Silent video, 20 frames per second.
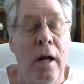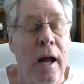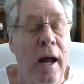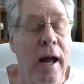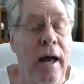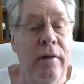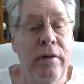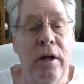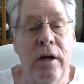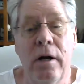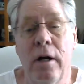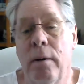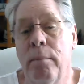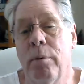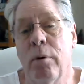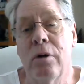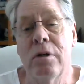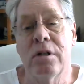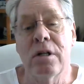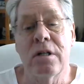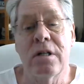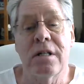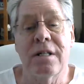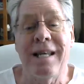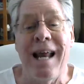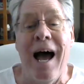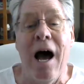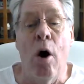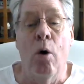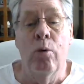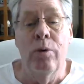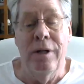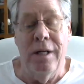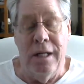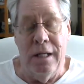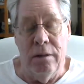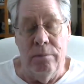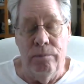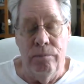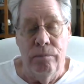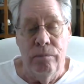And the number is astounding.